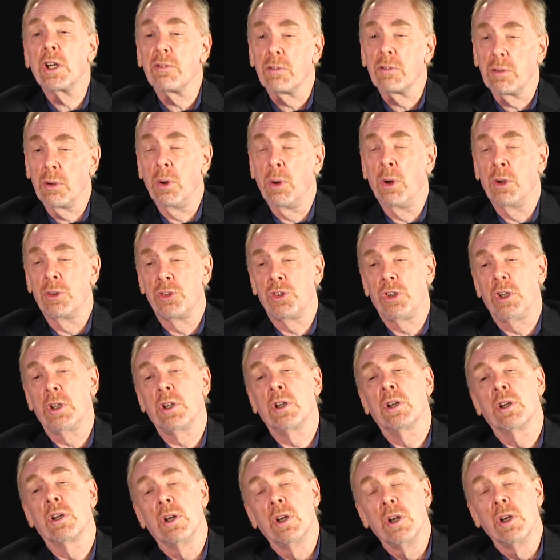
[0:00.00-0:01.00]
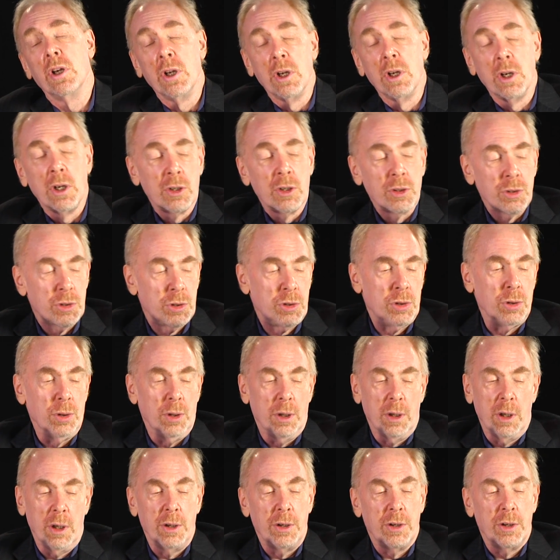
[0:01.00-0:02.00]
of launching
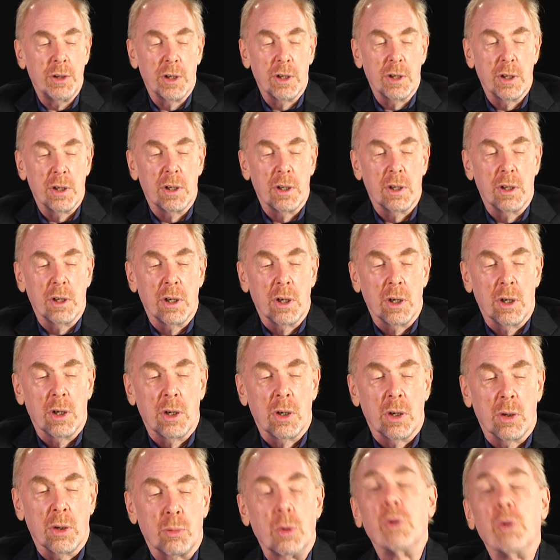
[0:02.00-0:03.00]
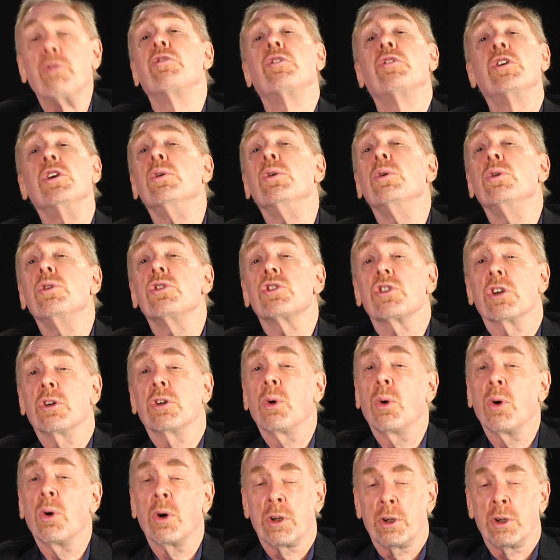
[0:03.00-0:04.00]
should refuse an
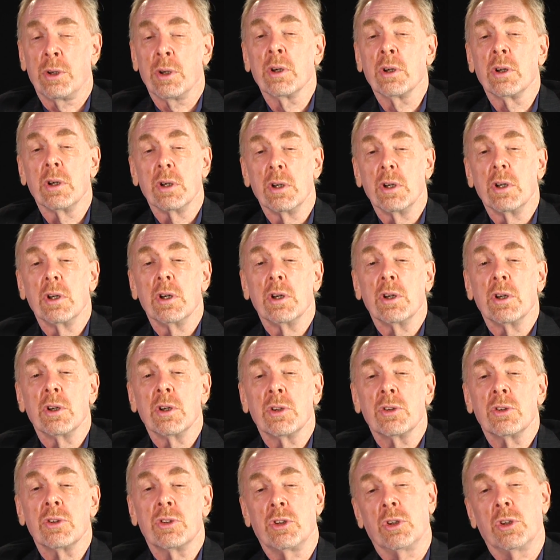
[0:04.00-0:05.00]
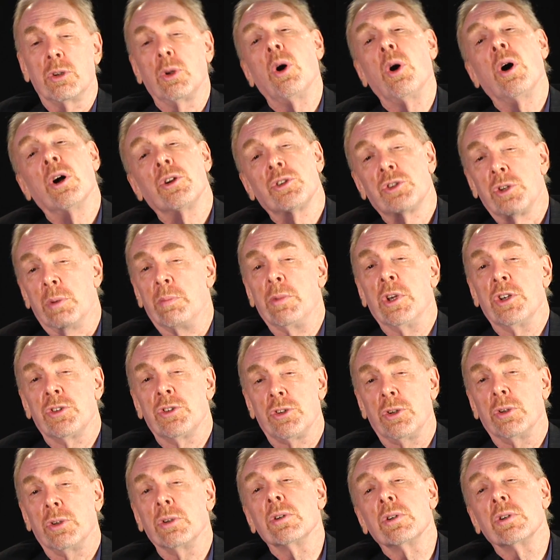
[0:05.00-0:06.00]
order to launch a
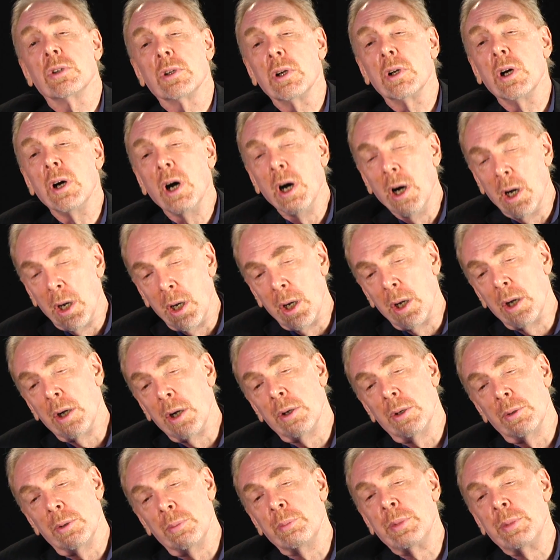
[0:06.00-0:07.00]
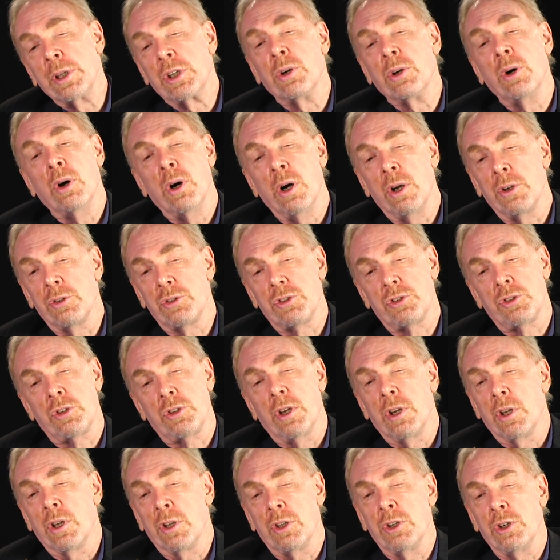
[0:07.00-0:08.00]
missile because
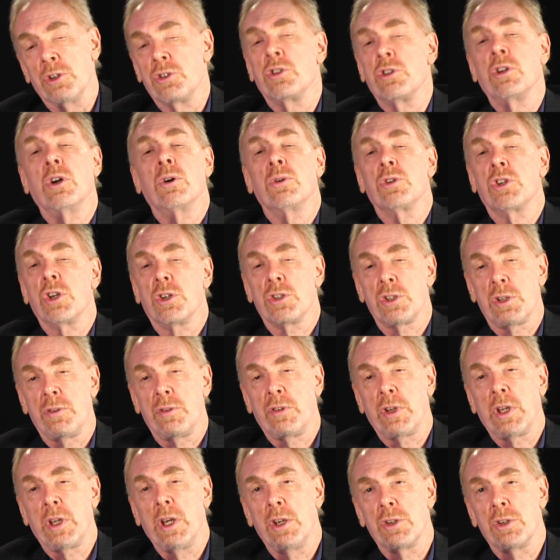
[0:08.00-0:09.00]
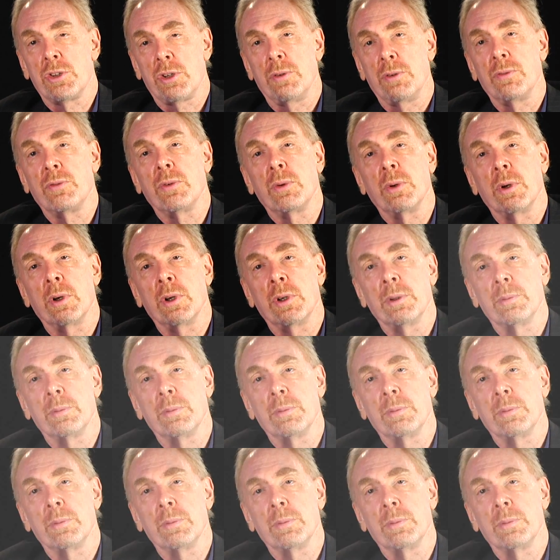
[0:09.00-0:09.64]
there's no justification for